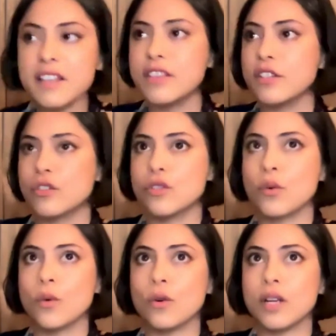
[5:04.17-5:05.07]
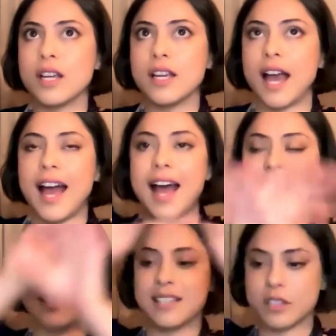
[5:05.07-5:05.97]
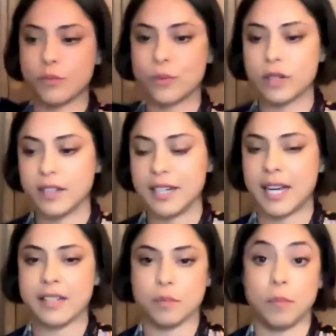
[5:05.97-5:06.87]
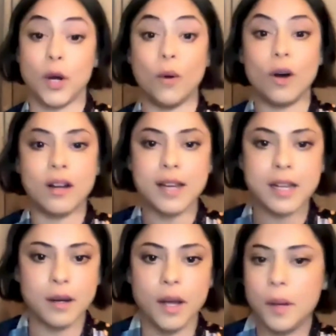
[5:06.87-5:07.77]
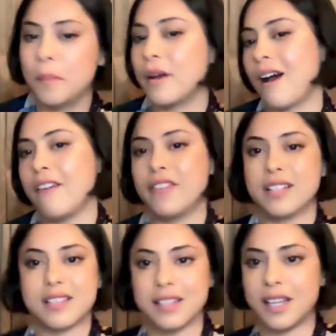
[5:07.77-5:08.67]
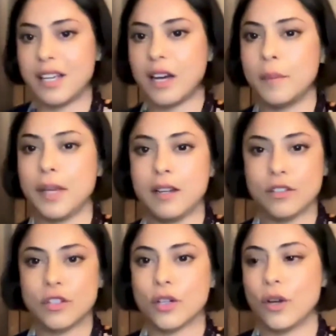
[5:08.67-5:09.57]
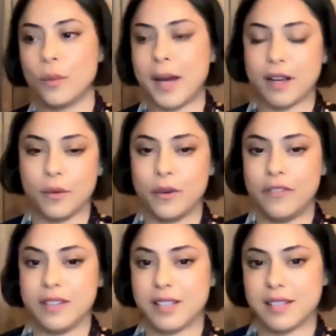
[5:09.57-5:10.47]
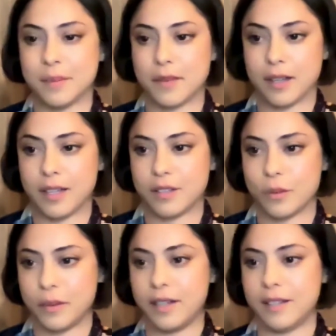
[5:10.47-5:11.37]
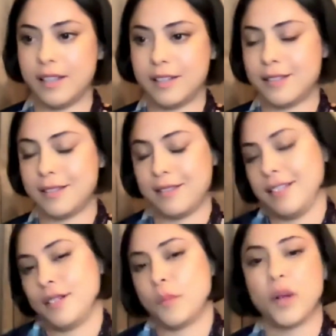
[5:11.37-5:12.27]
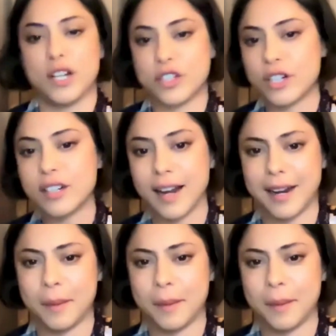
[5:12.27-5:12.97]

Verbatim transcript: that the story has this really nice bow on it, but obviously, I mean, to go back and revisit something is a pleasure, and